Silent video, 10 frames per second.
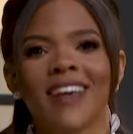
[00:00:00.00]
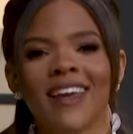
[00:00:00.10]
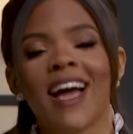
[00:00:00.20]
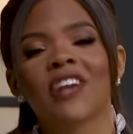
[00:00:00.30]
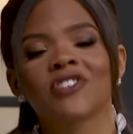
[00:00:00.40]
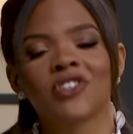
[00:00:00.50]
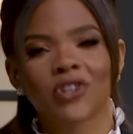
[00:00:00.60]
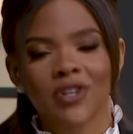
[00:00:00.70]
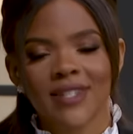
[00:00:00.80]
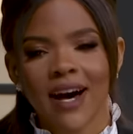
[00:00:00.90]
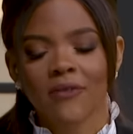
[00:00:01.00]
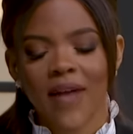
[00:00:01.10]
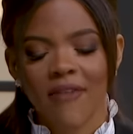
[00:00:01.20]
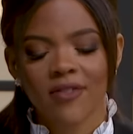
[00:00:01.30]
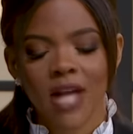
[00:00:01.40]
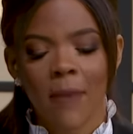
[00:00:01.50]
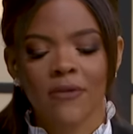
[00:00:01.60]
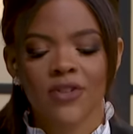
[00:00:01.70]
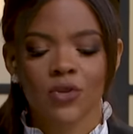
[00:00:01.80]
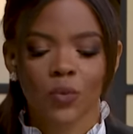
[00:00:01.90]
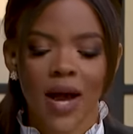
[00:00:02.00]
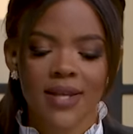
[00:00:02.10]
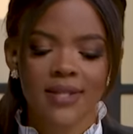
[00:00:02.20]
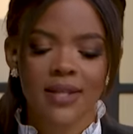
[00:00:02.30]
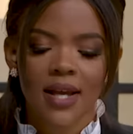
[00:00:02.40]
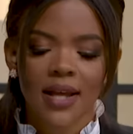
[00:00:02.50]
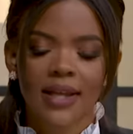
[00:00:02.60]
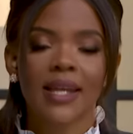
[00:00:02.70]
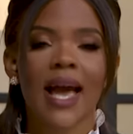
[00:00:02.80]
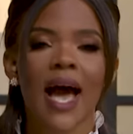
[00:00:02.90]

It actually turns out that at the time of his arrest, he